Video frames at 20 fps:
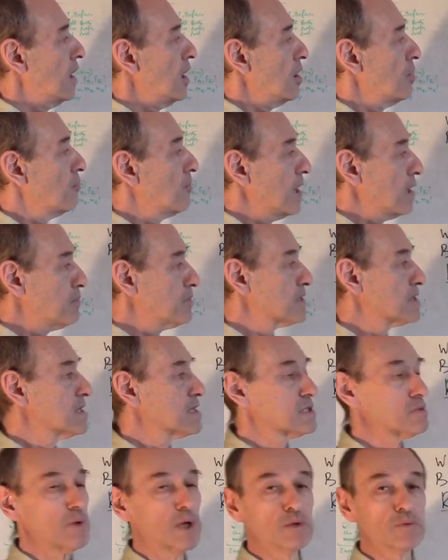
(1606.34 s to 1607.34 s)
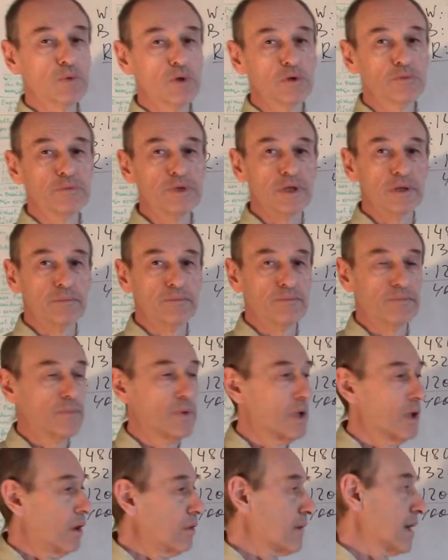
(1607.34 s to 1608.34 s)
Maybe this one will be.
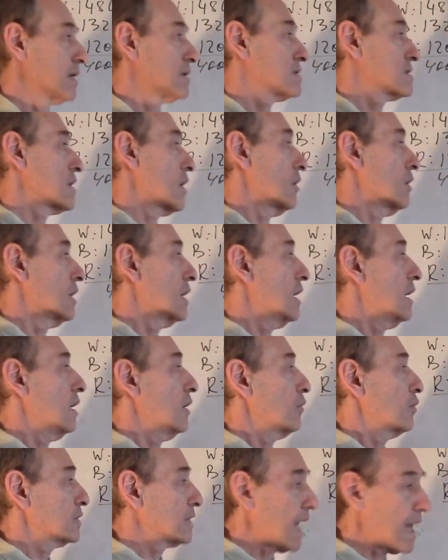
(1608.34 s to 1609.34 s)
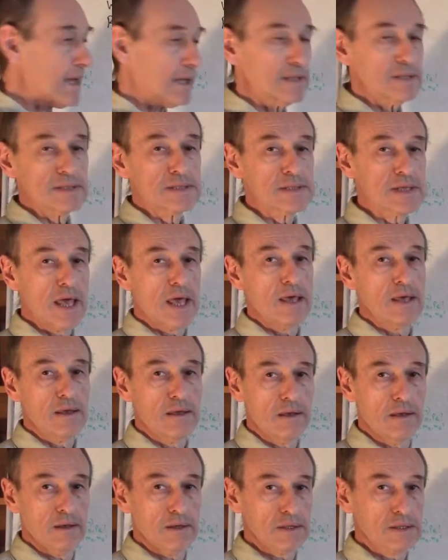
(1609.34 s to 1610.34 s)
All right, so what I can say
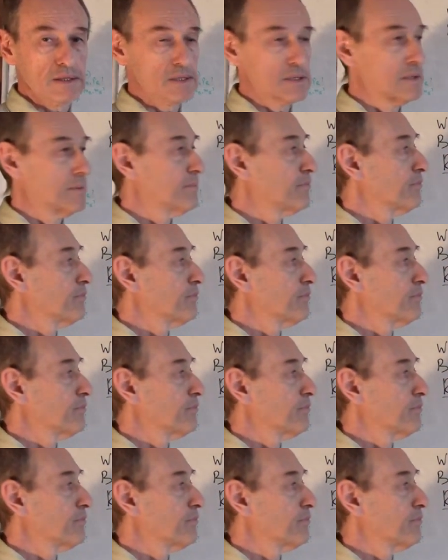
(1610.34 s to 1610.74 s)
is